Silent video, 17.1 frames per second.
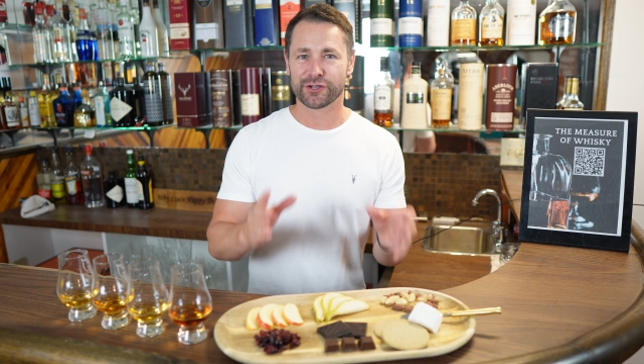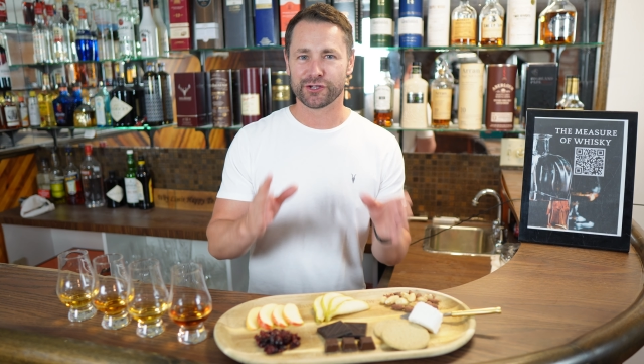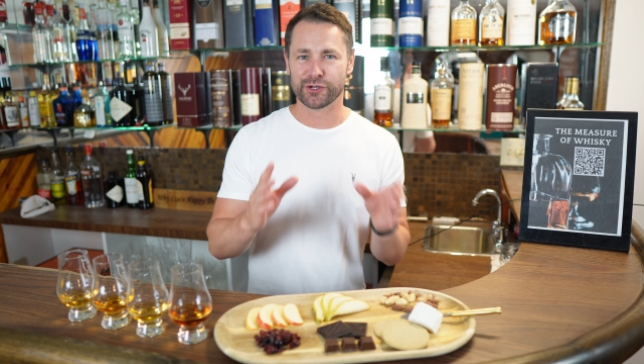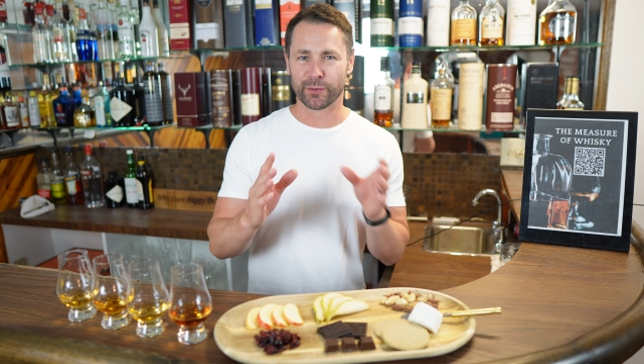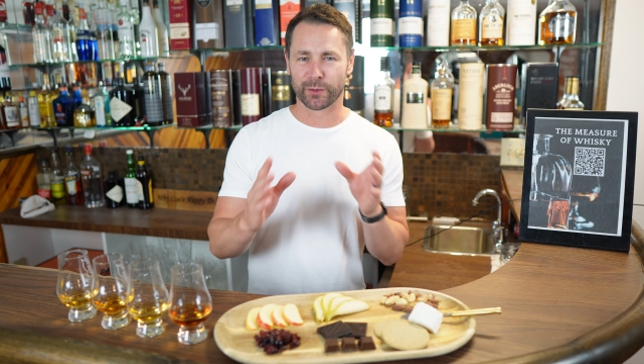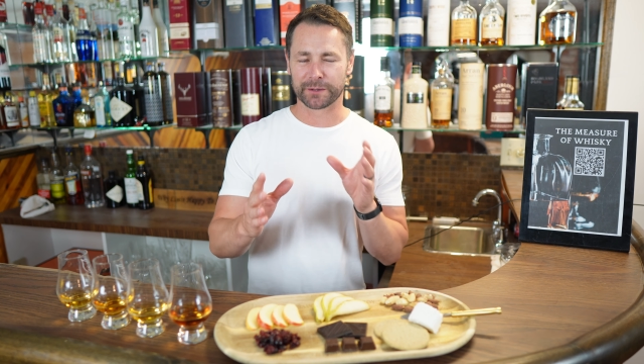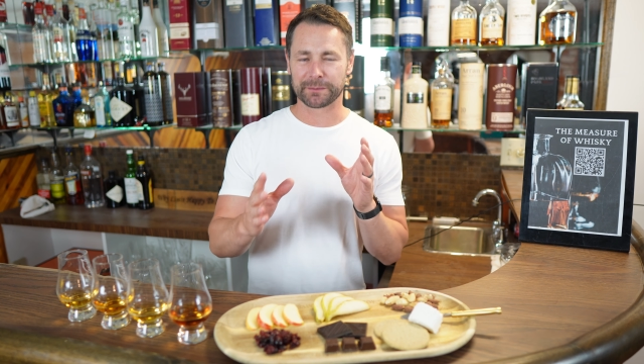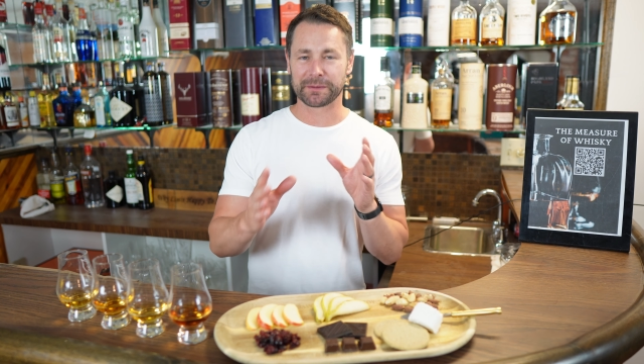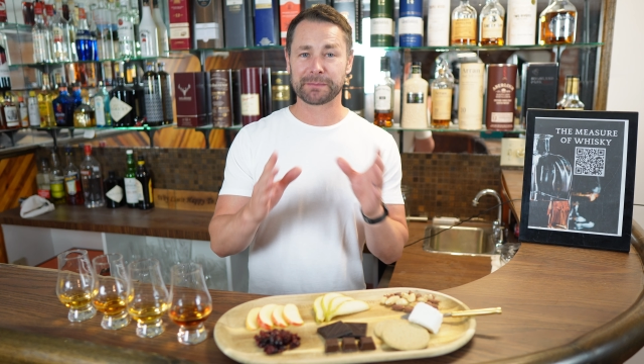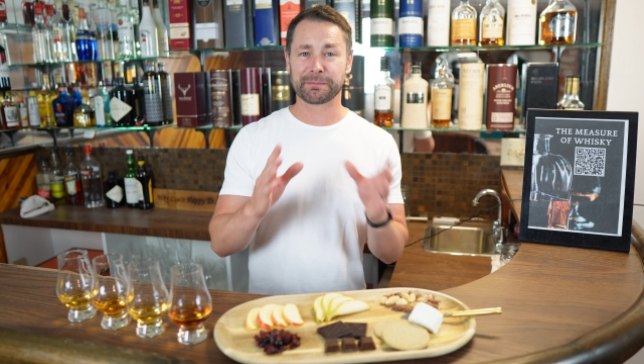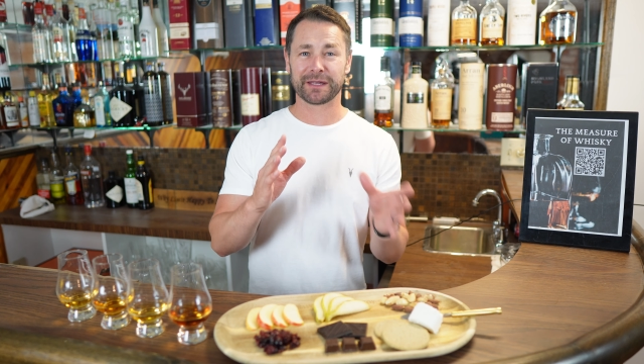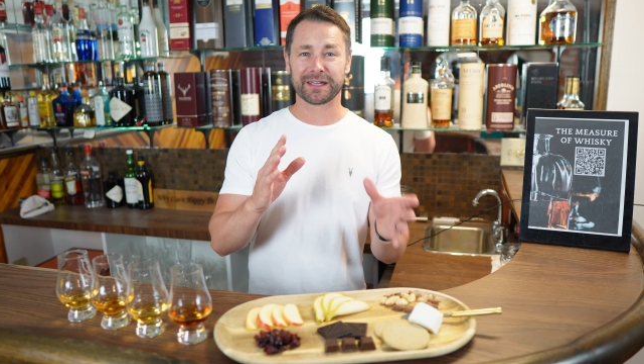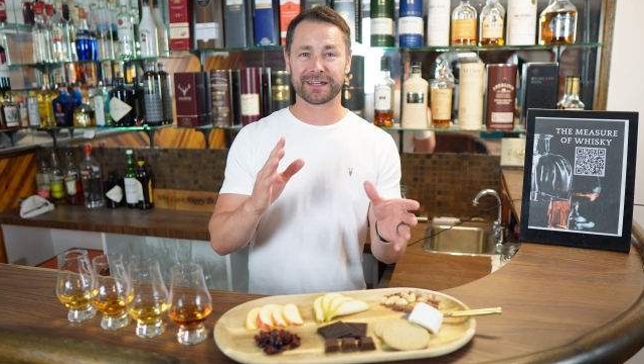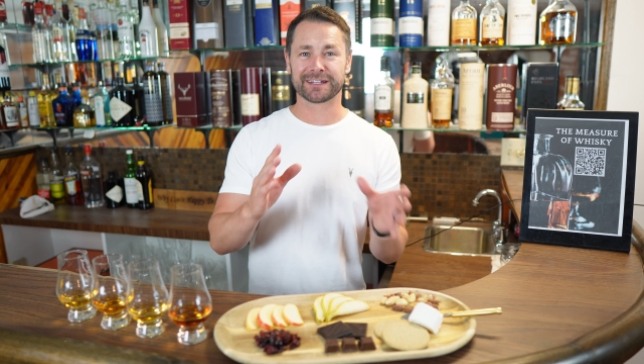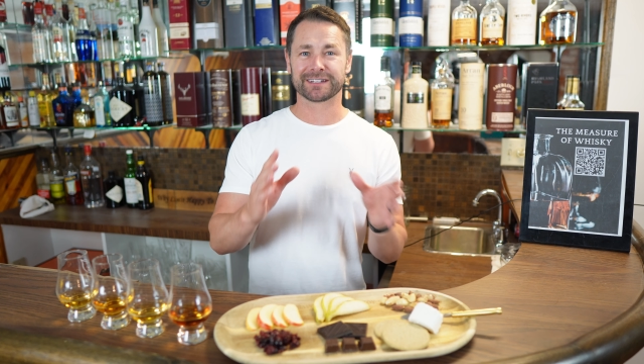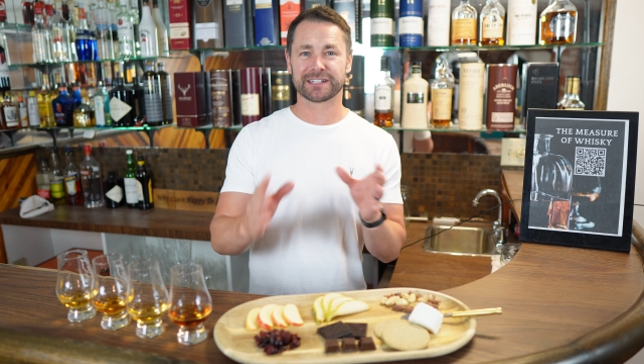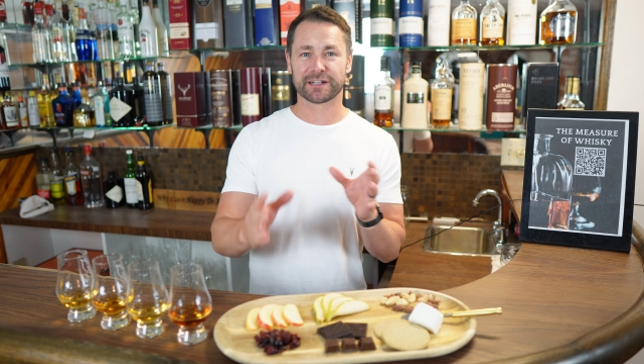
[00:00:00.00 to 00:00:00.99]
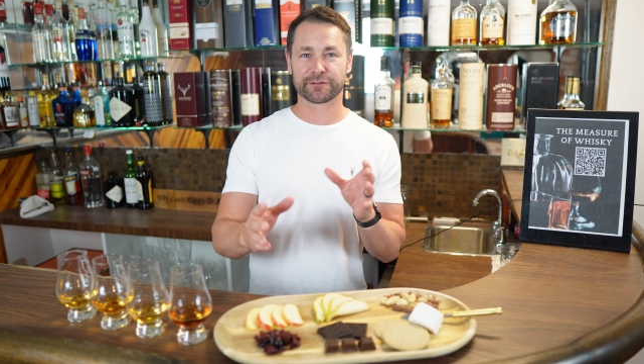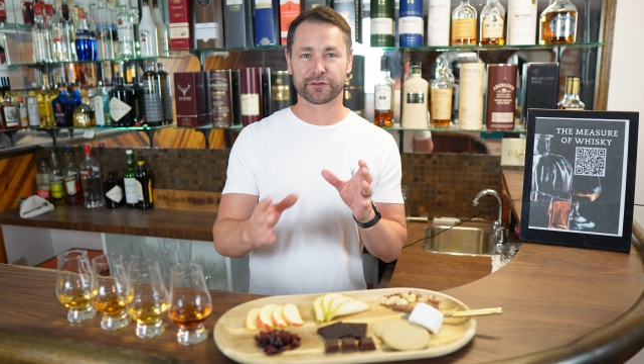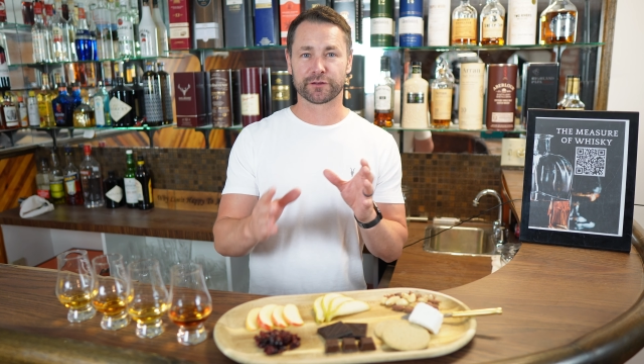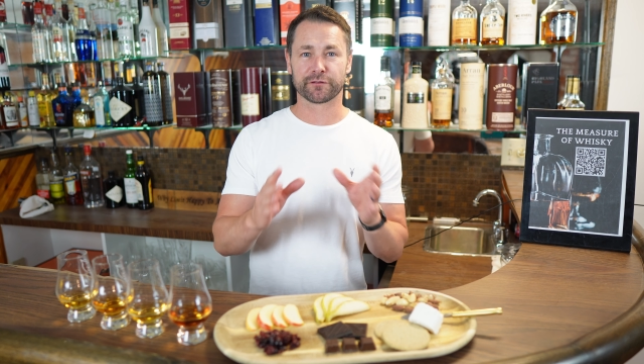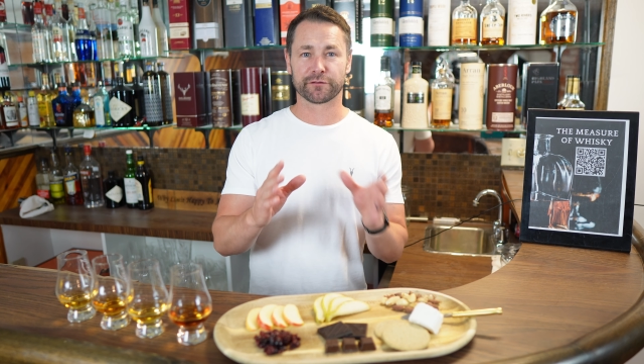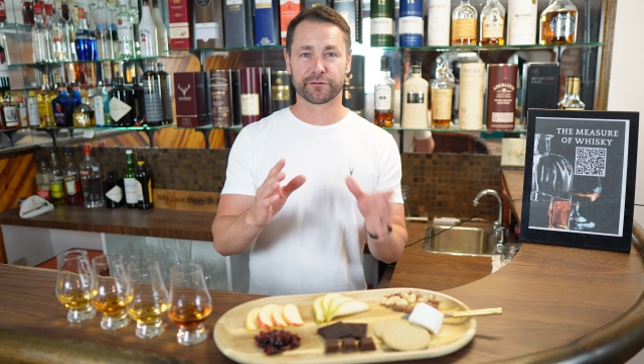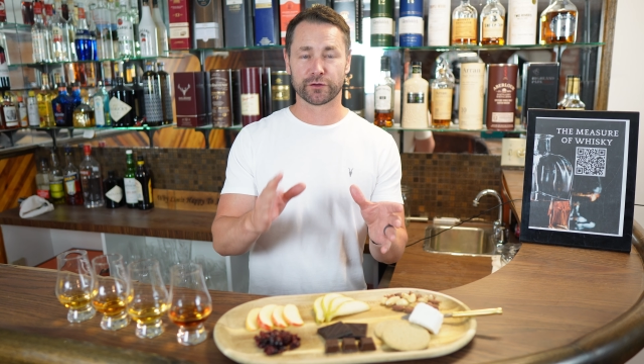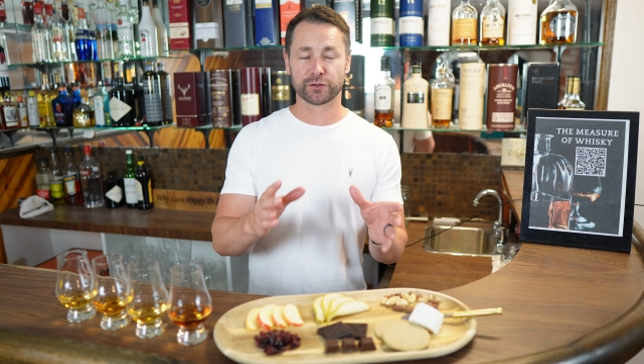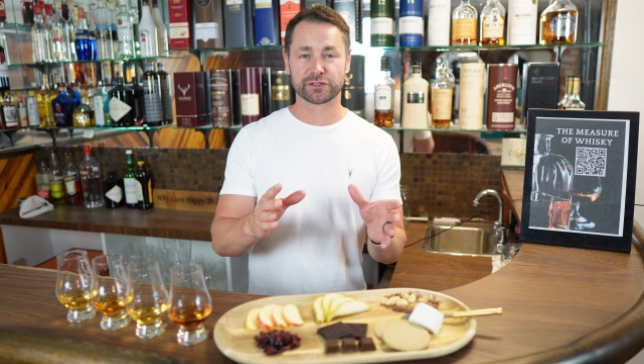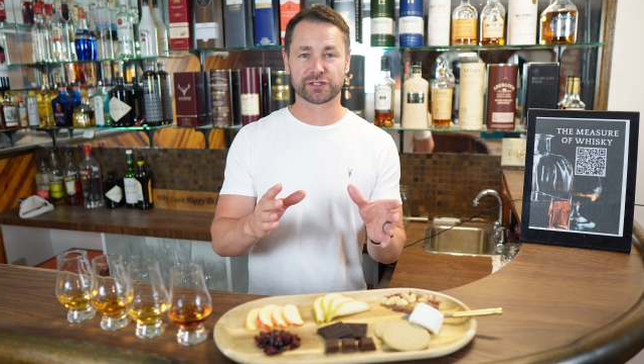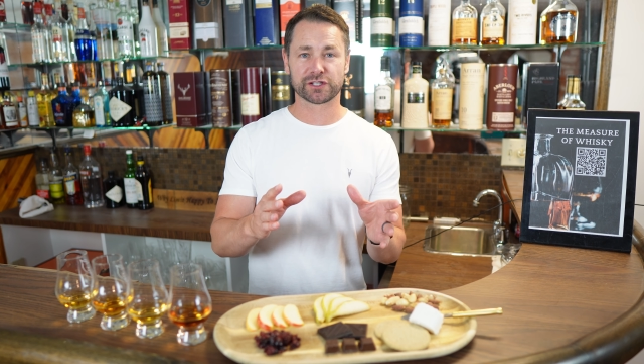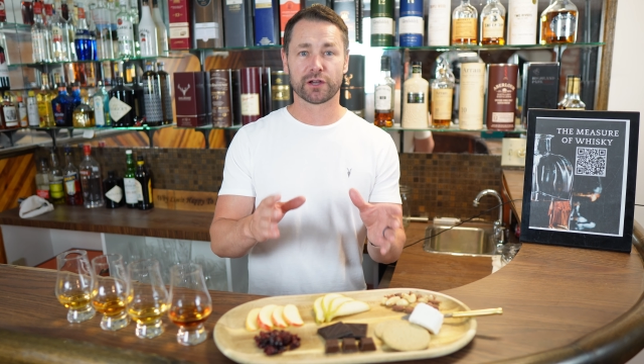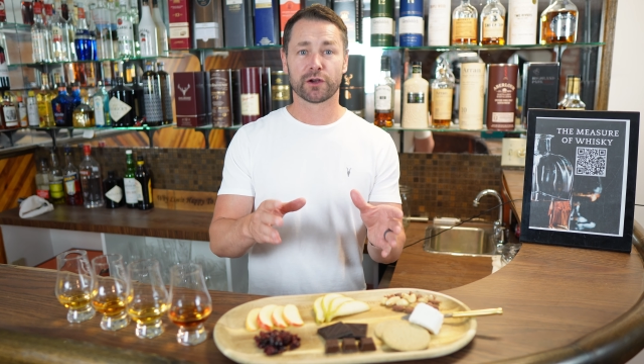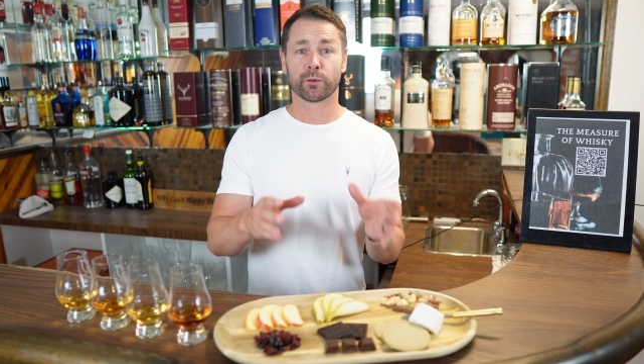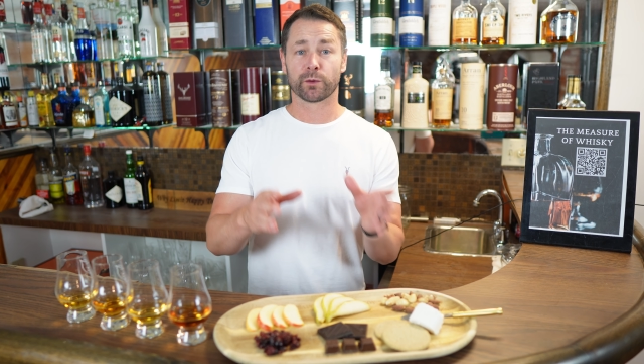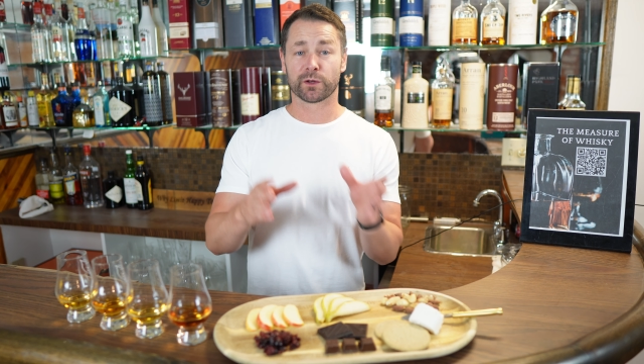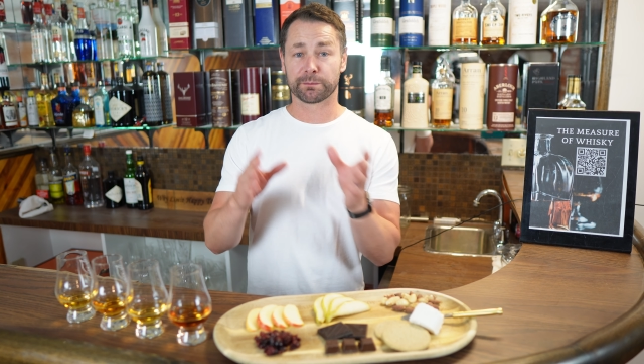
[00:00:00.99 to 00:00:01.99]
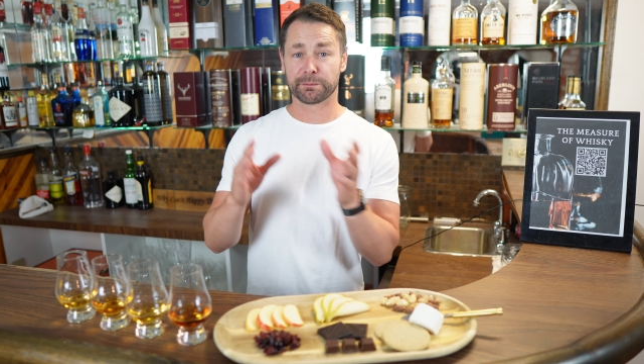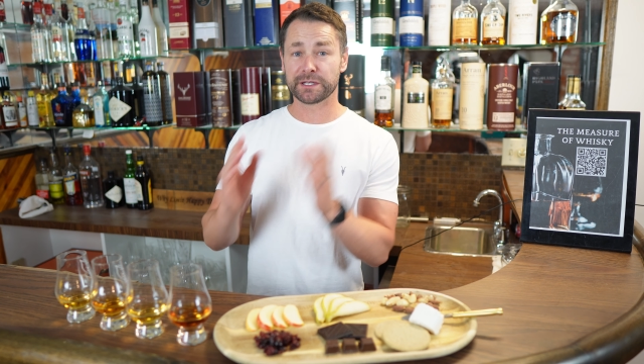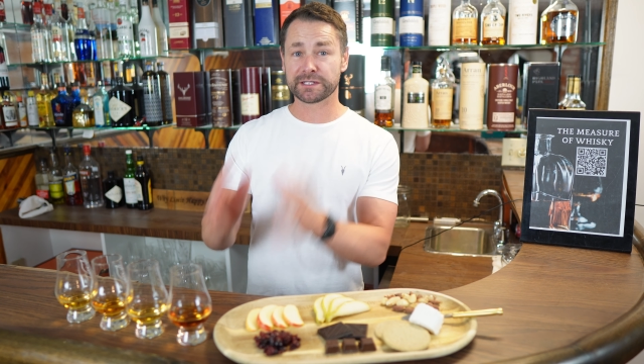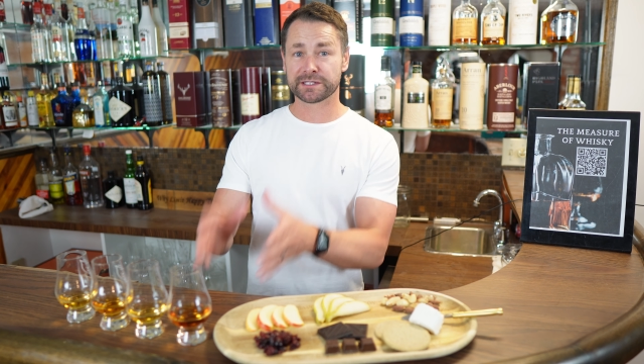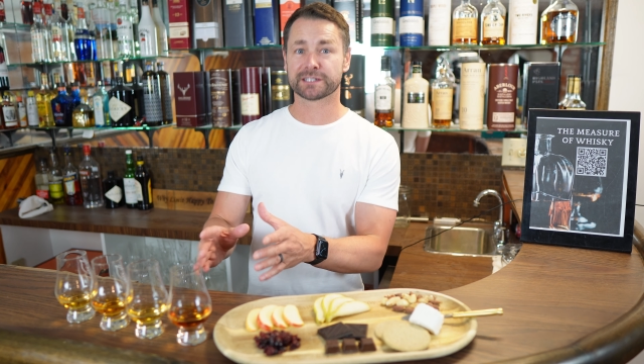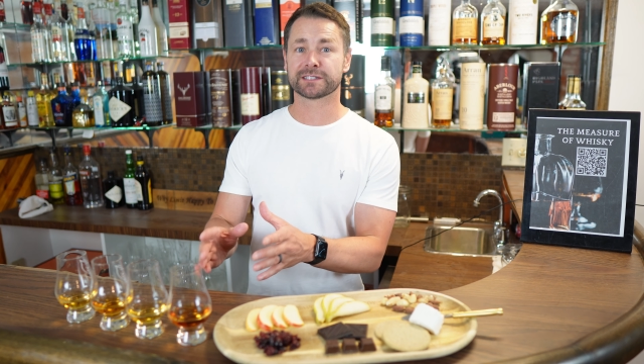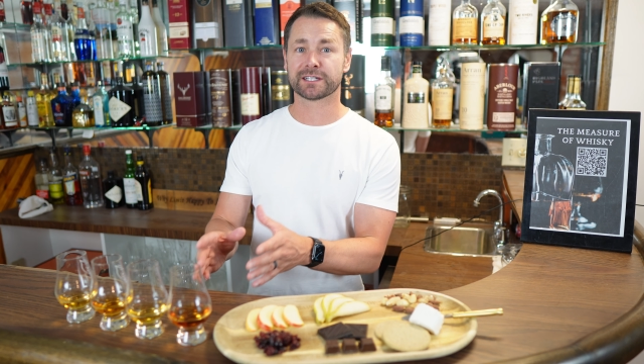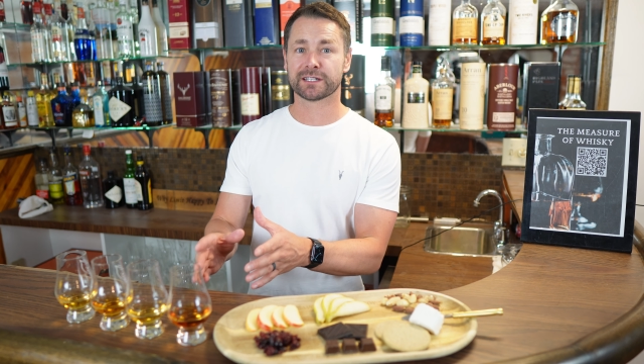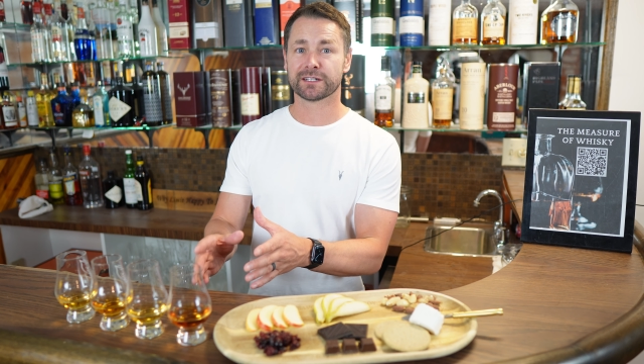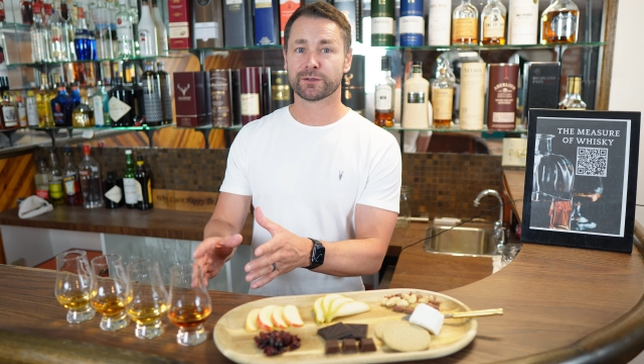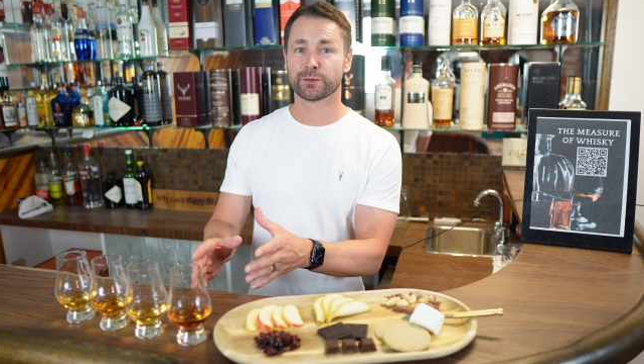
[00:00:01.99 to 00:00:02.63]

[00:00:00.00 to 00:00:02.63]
You want to be pairing different foods with peated